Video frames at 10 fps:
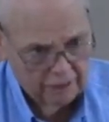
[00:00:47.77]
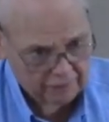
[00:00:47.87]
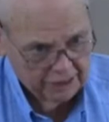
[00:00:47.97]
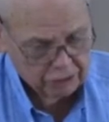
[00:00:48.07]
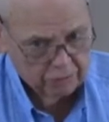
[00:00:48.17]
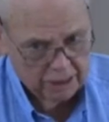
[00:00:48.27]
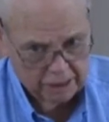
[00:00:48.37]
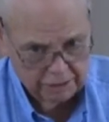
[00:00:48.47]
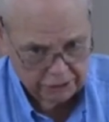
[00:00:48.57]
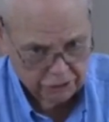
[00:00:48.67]
That's
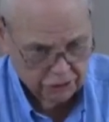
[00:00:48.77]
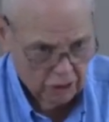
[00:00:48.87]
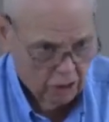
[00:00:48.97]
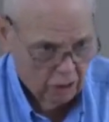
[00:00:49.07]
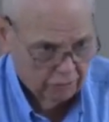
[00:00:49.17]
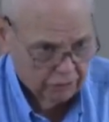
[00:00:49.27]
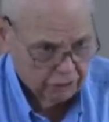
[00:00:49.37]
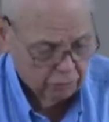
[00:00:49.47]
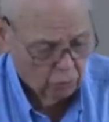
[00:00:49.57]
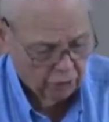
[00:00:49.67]
my desire
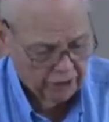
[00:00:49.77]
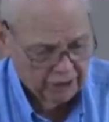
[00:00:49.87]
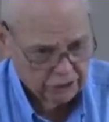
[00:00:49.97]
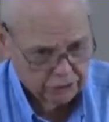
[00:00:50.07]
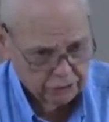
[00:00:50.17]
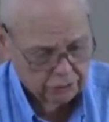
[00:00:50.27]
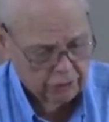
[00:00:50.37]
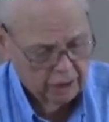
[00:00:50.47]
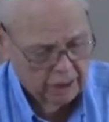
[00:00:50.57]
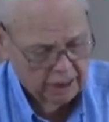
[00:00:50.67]
this morning is
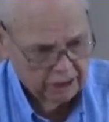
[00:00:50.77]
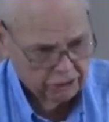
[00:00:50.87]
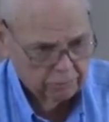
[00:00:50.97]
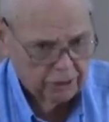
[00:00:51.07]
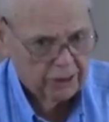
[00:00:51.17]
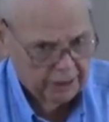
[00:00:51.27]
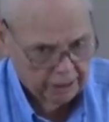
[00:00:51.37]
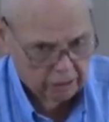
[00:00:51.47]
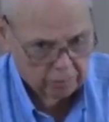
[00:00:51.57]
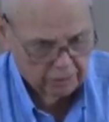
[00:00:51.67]
to is to be a help,